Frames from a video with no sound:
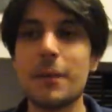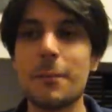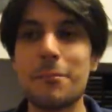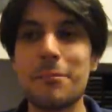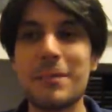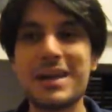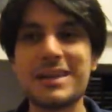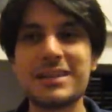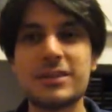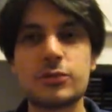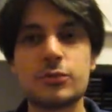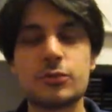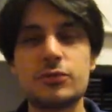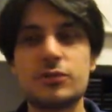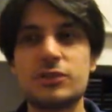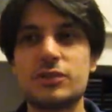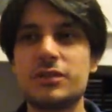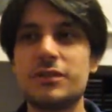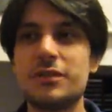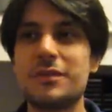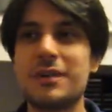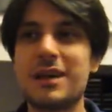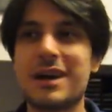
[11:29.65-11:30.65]
might
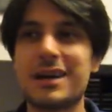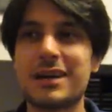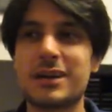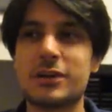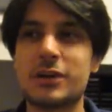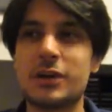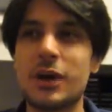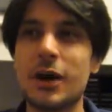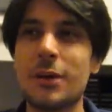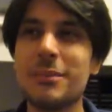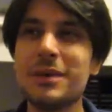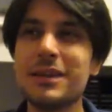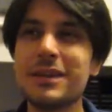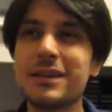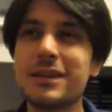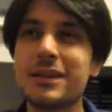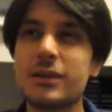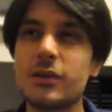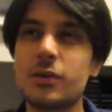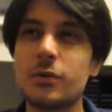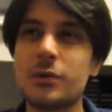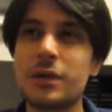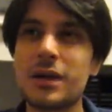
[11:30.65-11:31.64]
consider a
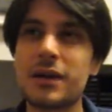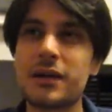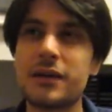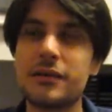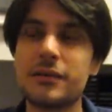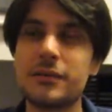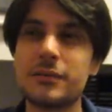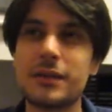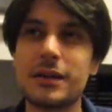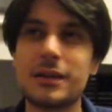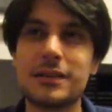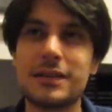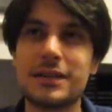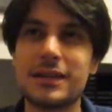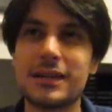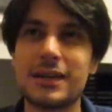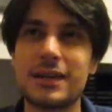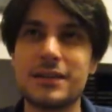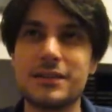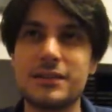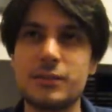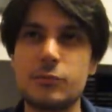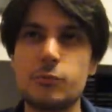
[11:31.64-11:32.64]
comic or are like
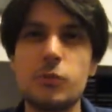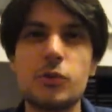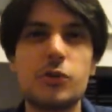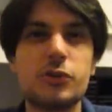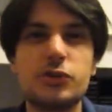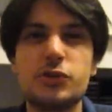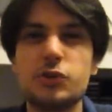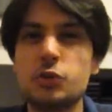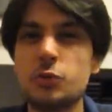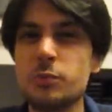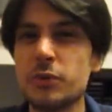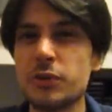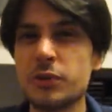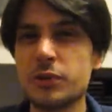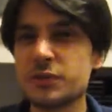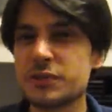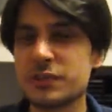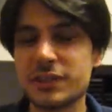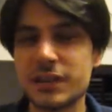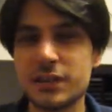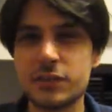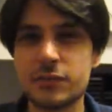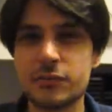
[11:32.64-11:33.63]
a
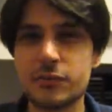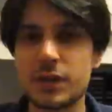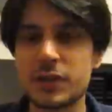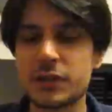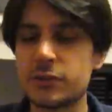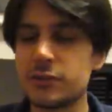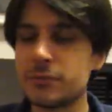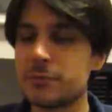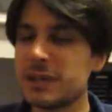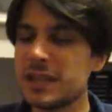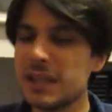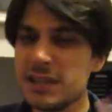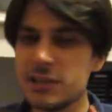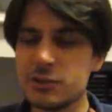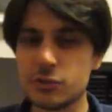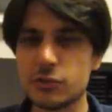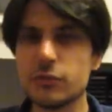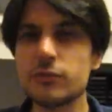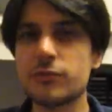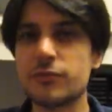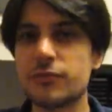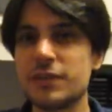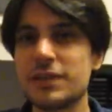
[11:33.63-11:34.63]
humorous kind of record, but I
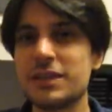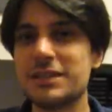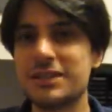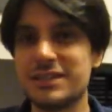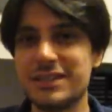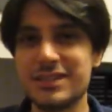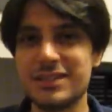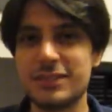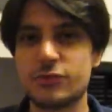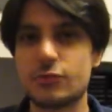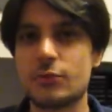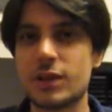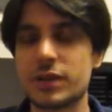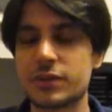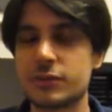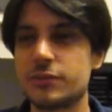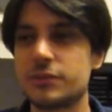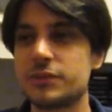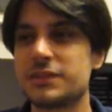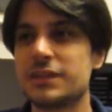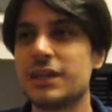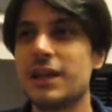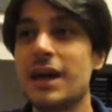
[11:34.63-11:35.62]
don't think these
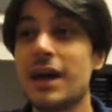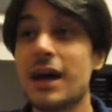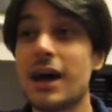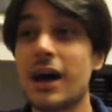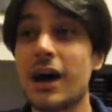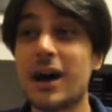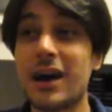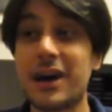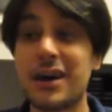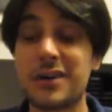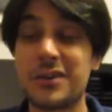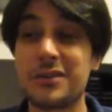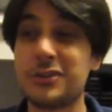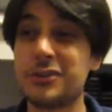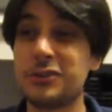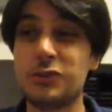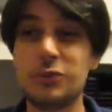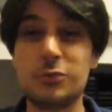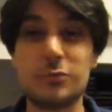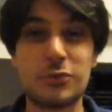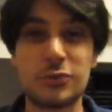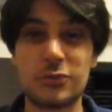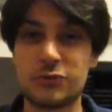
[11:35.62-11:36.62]
records are
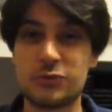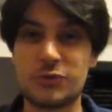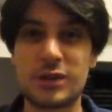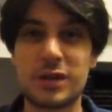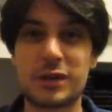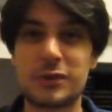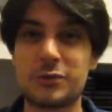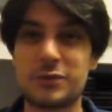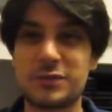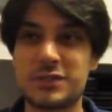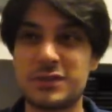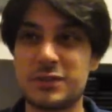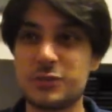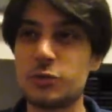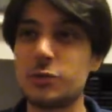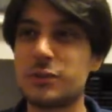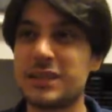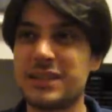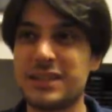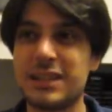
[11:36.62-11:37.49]
humorous records at all.